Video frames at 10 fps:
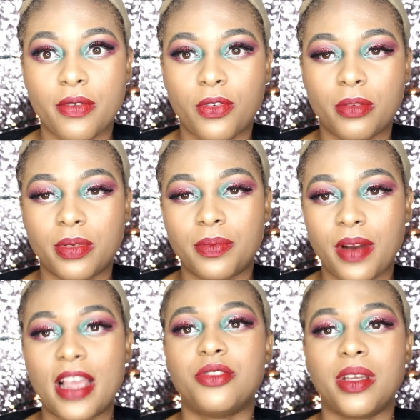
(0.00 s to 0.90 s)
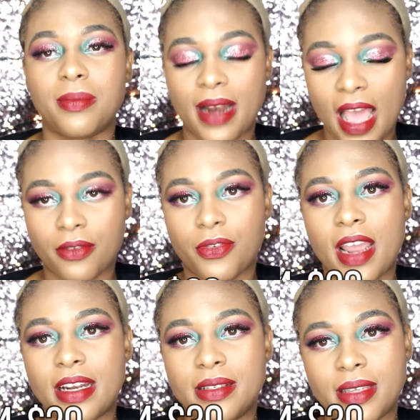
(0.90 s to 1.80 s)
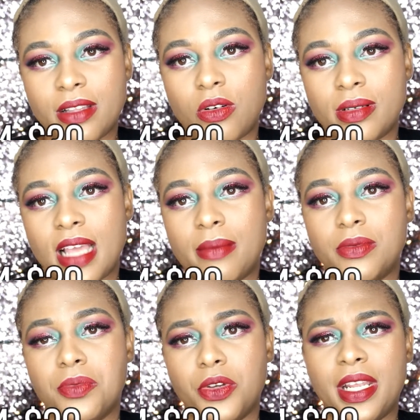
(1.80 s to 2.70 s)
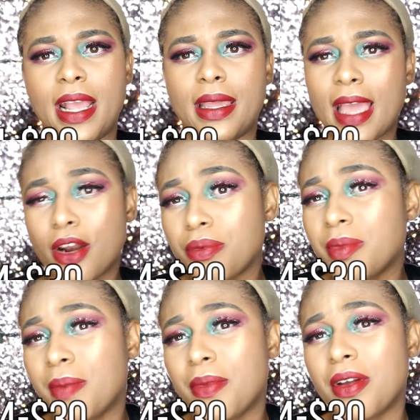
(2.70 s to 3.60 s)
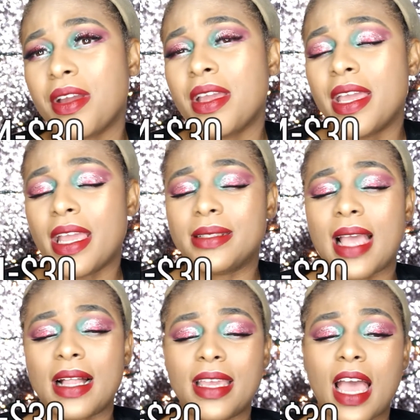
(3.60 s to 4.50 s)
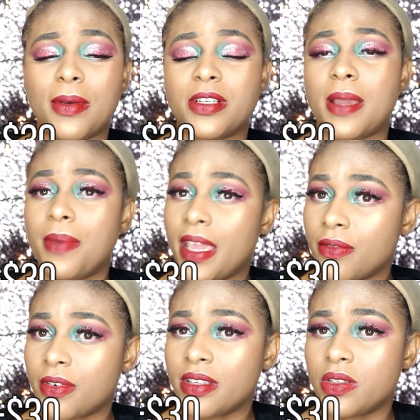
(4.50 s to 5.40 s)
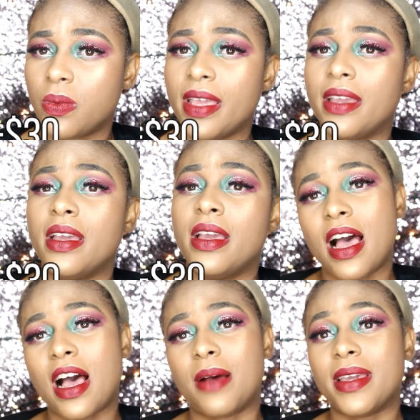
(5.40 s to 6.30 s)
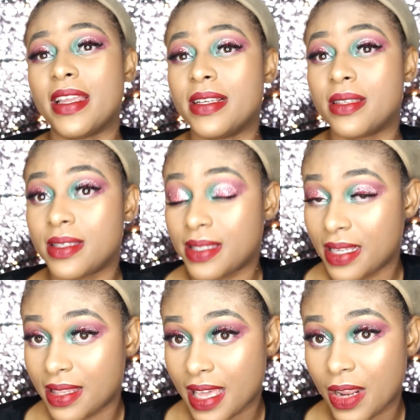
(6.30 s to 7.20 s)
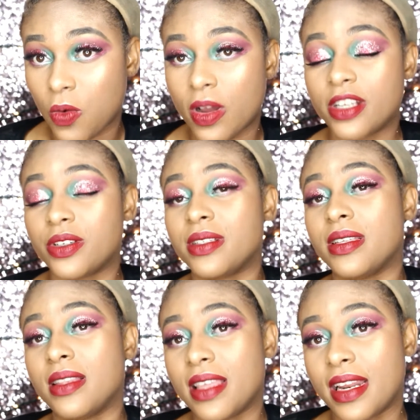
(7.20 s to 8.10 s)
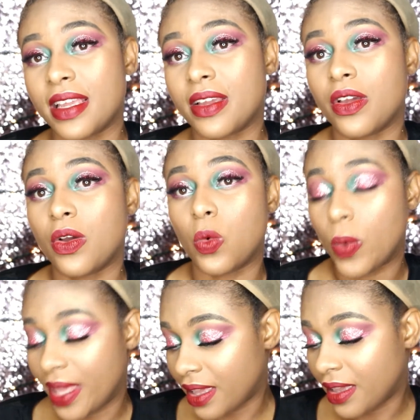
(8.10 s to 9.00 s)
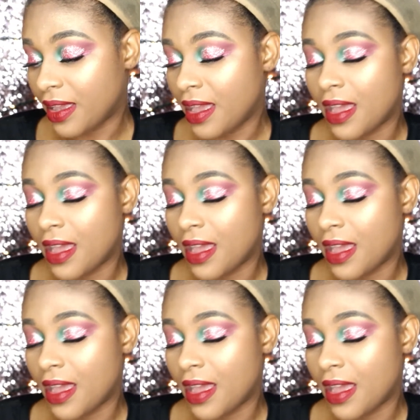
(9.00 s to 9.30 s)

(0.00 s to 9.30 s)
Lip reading: affordable price during Black Friday sale on Sam's Beauty. I cannot remember exactly how much I paid for this wig. It is synthetic, 100 synthetic wig.